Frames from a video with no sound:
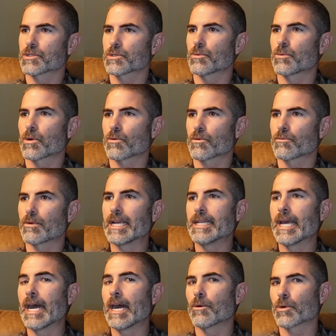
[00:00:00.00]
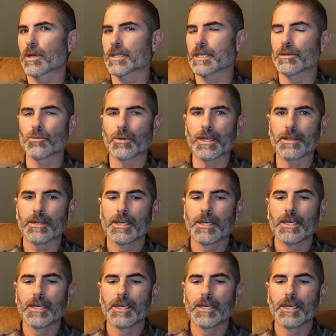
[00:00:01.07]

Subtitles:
So we're right now working with